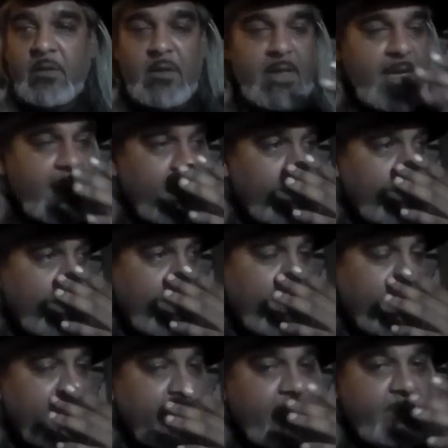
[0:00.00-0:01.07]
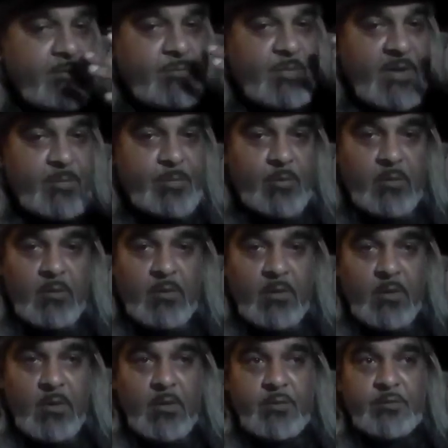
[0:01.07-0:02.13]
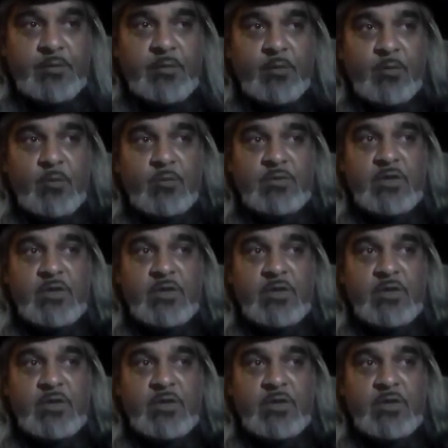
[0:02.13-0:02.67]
and his people to